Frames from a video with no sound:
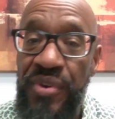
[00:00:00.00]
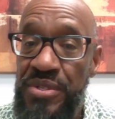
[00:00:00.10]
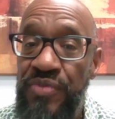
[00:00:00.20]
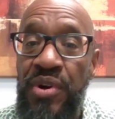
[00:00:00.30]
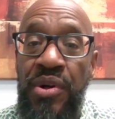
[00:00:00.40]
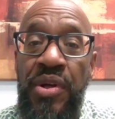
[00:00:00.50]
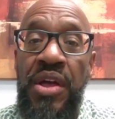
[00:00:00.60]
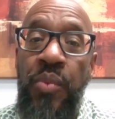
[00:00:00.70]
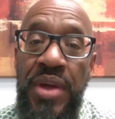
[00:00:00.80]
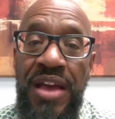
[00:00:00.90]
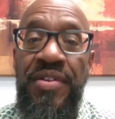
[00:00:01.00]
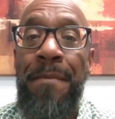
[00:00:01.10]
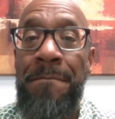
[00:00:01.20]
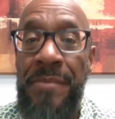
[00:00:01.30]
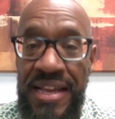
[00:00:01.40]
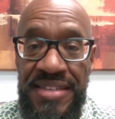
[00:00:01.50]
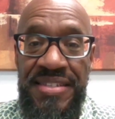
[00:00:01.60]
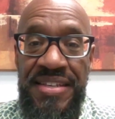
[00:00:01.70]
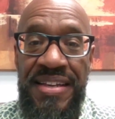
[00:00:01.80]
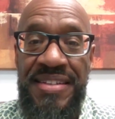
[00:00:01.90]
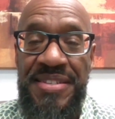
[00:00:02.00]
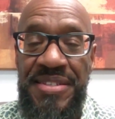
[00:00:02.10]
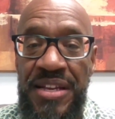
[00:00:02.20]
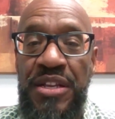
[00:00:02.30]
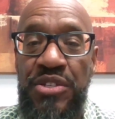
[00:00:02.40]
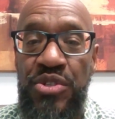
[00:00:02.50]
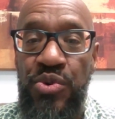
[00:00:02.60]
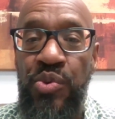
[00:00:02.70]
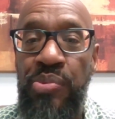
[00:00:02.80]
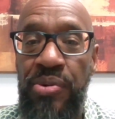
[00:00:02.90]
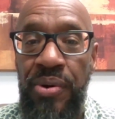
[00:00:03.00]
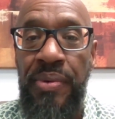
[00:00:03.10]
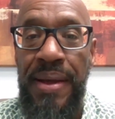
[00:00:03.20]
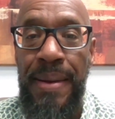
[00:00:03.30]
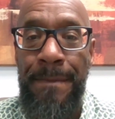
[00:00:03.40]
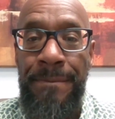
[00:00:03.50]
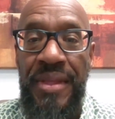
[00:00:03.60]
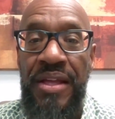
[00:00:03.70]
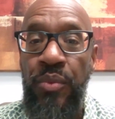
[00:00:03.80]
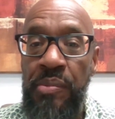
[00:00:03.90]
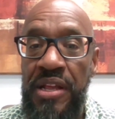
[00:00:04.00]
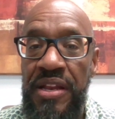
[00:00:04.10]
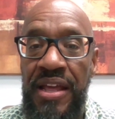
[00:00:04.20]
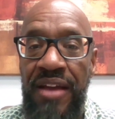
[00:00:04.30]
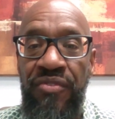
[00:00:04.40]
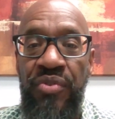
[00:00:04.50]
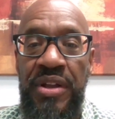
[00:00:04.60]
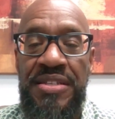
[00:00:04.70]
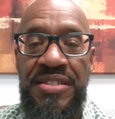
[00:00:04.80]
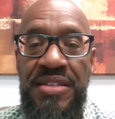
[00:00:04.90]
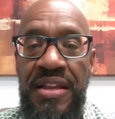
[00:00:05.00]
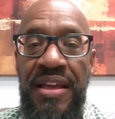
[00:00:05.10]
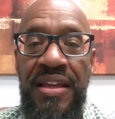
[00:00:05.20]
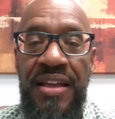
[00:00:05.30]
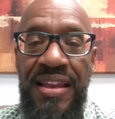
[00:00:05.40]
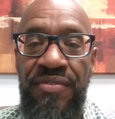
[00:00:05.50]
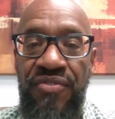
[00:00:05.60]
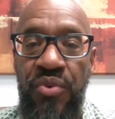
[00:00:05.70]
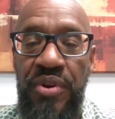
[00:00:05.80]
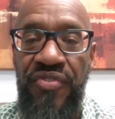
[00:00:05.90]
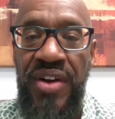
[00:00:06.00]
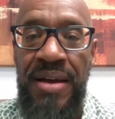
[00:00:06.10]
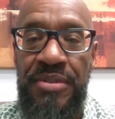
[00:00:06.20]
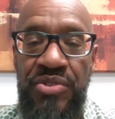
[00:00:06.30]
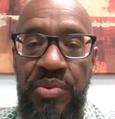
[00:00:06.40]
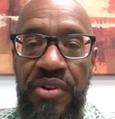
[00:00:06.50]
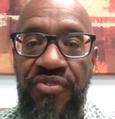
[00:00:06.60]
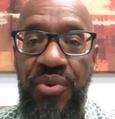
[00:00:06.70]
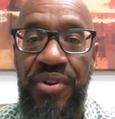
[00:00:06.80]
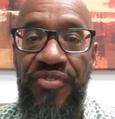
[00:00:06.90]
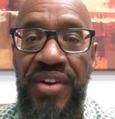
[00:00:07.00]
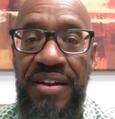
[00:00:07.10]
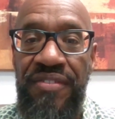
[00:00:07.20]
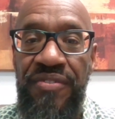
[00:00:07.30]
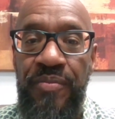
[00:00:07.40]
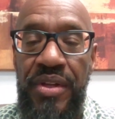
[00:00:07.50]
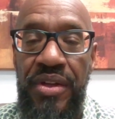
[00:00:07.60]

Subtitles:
First of all, we have an amazing Sunday school program. We meet every Sunday, 11:45 to 12:45.